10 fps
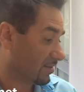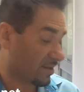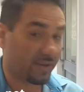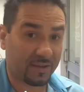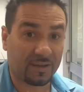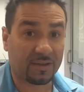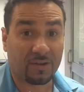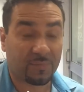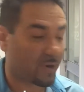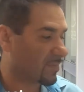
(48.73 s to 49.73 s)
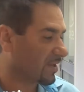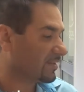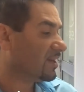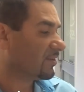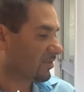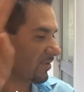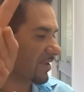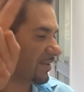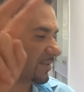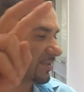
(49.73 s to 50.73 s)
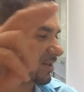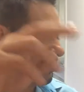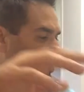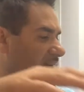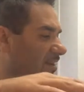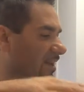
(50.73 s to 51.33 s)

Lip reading: the properties. 2 of those were sold.